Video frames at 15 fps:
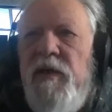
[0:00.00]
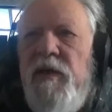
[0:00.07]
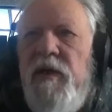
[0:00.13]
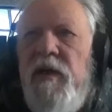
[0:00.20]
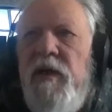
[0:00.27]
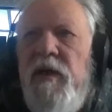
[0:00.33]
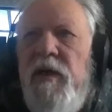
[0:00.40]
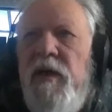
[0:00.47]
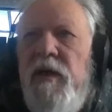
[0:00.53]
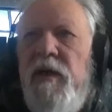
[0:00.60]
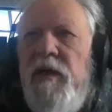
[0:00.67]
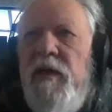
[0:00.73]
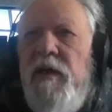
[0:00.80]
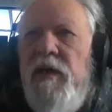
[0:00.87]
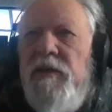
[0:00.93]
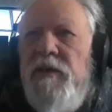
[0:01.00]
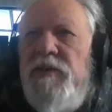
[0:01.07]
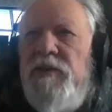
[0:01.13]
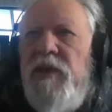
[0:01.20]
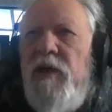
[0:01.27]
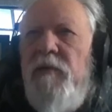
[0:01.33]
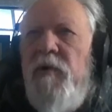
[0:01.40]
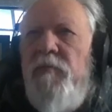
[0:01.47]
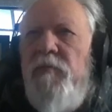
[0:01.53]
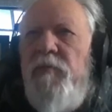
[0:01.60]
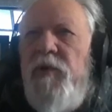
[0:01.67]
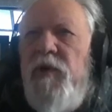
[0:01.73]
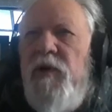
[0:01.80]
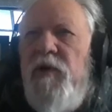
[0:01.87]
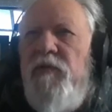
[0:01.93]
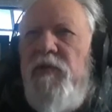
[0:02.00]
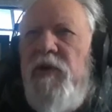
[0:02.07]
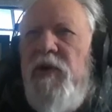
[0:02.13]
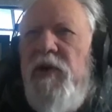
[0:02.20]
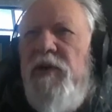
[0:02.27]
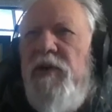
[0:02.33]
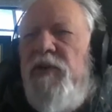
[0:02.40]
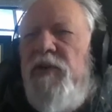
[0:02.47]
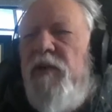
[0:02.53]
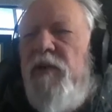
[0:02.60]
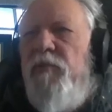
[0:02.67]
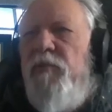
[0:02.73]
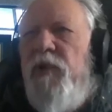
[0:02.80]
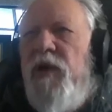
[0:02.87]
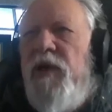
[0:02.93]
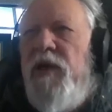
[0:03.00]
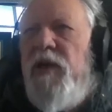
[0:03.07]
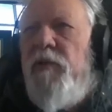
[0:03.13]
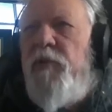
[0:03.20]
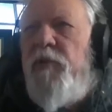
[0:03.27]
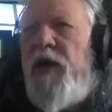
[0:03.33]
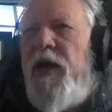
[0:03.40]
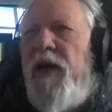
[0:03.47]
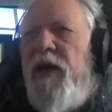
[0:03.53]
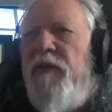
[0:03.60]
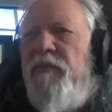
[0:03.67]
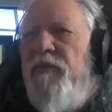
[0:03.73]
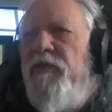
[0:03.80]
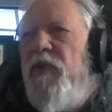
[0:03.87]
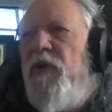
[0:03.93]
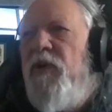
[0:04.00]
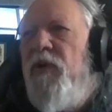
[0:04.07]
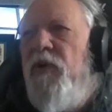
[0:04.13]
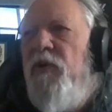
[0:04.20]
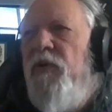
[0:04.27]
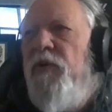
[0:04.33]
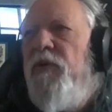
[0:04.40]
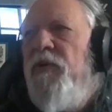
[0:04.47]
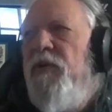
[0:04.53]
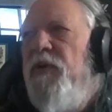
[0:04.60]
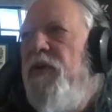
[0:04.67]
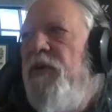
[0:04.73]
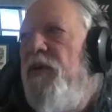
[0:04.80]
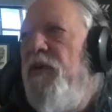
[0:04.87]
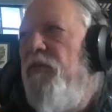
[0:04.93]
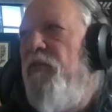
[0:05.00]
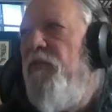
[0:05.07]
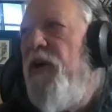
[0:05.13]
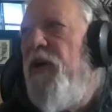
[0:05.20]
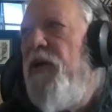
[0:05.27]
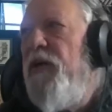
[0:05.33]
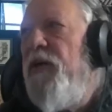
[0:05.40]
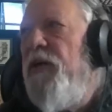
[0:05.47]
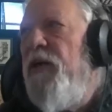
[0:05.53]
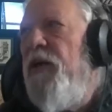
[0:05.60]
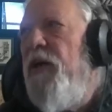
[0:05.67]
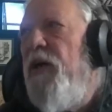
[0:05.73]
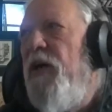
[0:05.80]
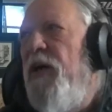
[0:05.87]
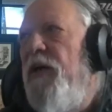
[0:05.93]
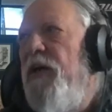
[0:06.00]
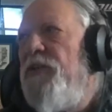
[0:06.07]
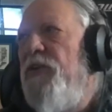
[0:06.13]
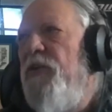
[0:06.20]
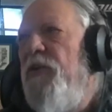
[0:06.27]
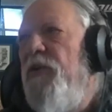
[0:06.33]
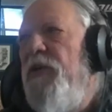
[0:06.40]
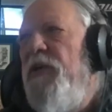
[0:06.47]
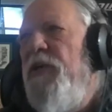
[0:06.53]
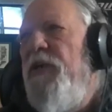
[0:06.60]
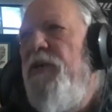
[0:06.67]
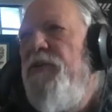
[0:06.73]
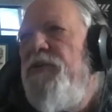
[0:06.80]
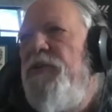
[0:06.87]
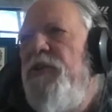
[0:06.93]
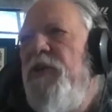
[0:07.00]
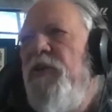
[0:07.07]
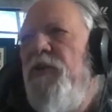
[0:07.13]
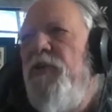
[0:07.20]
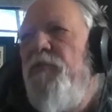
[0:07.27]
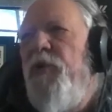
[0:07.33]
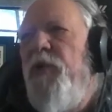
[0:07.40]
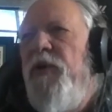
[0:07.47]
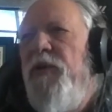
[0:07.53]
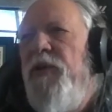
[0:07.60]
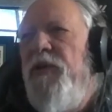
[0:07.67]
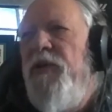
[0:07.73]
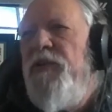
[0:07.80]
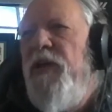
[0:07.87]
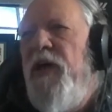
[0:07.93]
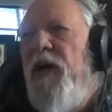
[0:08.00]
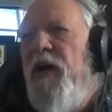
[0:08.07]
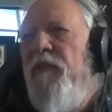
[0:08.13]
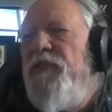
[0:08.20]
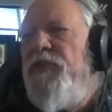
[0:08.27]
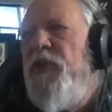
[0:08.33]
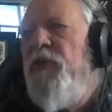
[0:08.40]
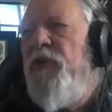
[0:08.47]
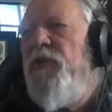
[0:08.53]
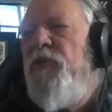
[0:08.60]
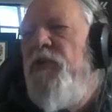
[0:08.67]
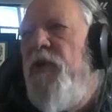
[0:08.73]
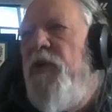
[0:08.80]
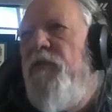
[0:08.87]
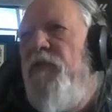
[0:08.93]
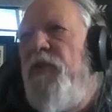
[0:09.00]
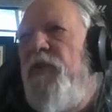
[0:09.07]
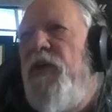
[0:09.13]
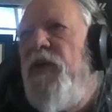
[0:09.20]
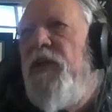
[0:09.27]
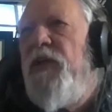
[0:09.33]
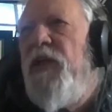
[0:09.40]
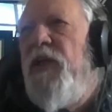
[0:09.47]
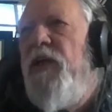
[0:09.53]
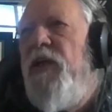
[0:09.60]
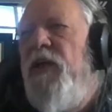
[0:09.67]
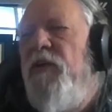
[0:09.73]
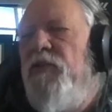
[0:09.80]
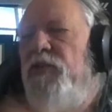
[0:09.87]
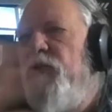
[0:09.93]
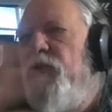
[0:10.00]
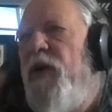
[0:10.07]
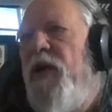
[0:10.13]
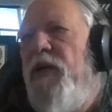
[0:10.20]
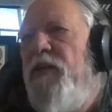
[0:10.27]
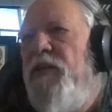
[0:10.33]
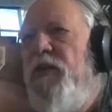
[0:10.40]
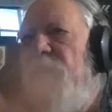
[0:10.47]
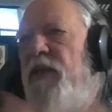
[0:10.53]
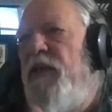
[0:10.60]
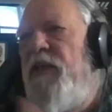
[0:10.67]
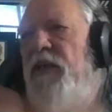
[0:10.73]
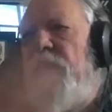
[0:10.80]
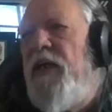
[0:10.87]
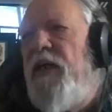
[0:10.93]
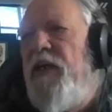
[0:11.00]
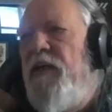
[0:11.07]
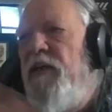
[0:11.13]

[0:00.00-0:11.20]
And same up here. If you try to plug in a path to go and find. All right, so here's the other part of this. Now I've shown you everything that trying to get.